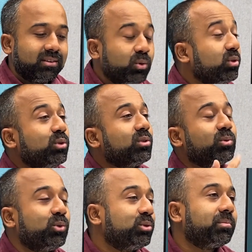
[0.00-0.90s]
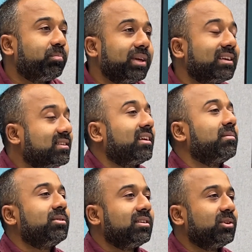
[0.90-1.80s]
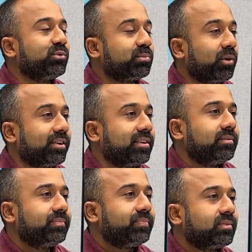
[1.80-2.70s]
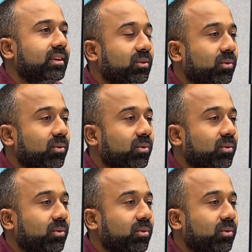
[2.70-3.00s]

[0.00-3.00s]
who's the biggest celebrity you've spotted in the